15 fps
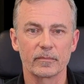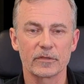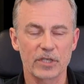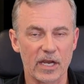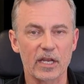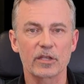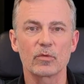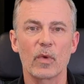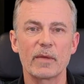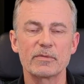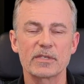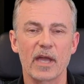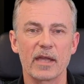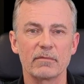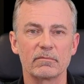check out the
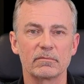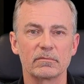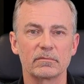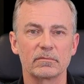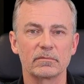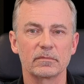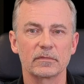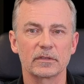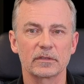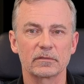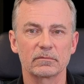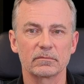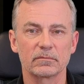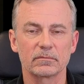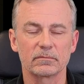website,
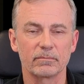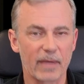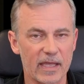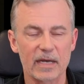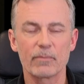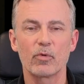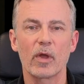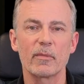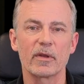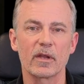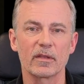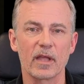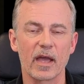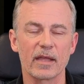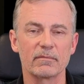make an appointment
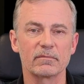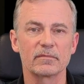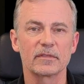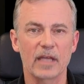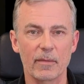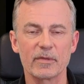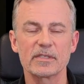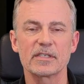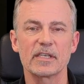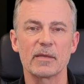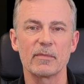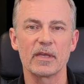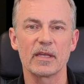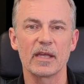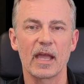online, come and see
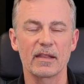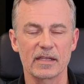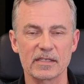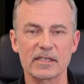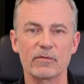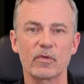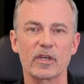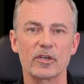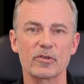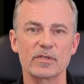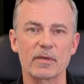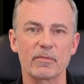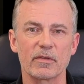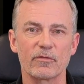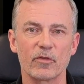me, and let's see if we can do
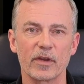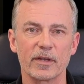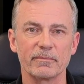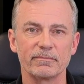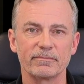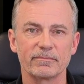something for you.